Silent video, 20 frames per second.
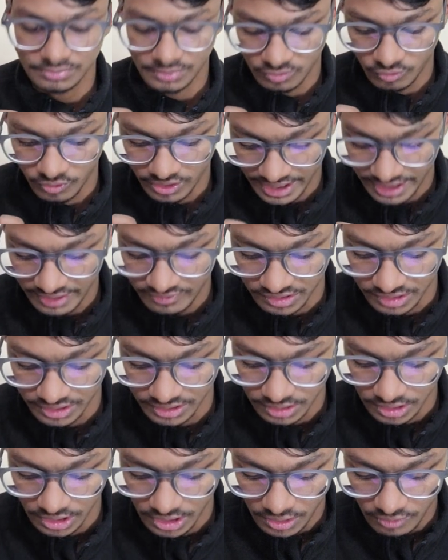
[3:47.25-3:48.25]
but what I have
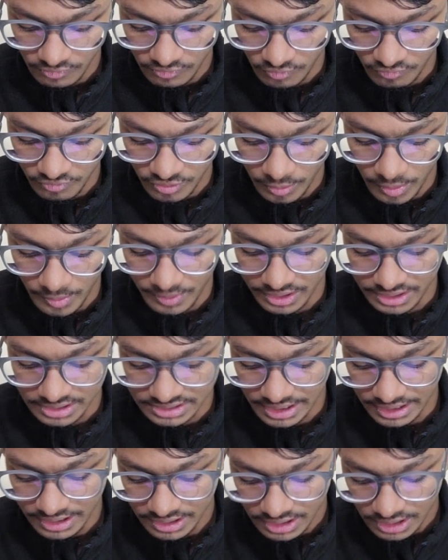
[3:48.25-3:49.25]
heard from few people is
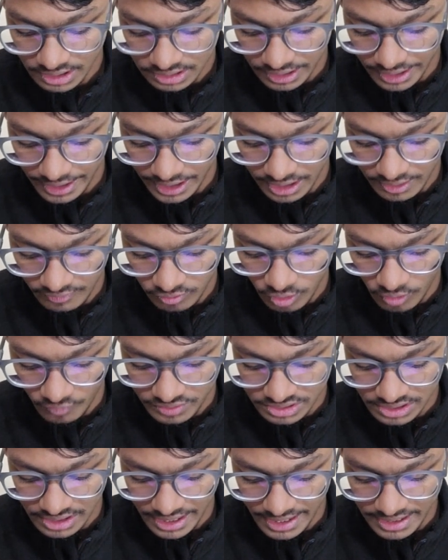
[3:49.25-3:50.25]
that the interview
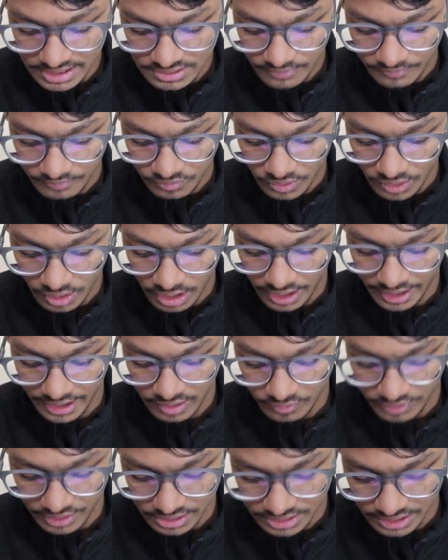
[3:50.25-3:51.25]
obviously has higher
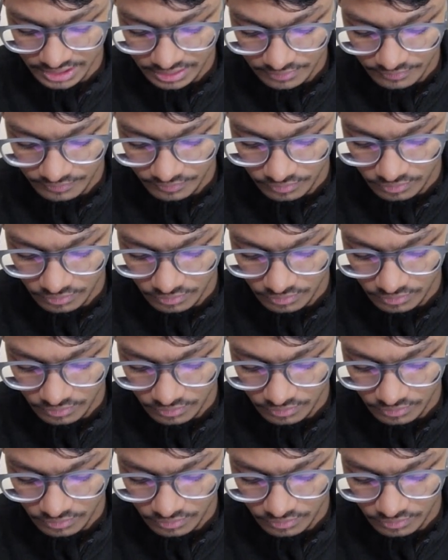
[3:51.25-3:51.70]
weightage, right?